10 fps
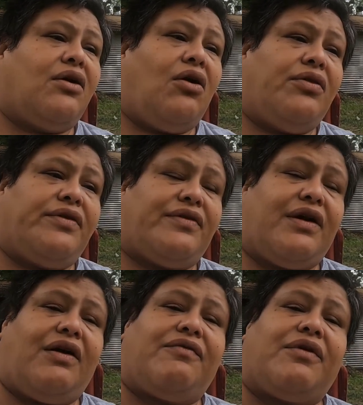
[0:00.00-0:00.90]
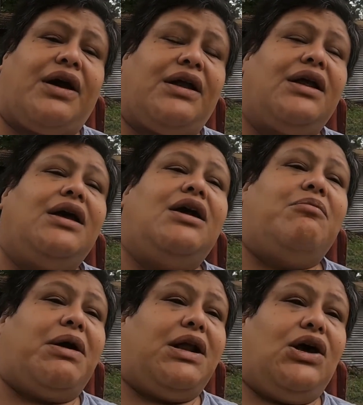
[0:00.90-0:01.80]
all this stuff, right?
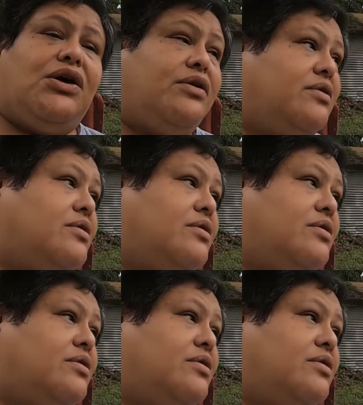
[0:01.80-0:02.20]
But Did you just say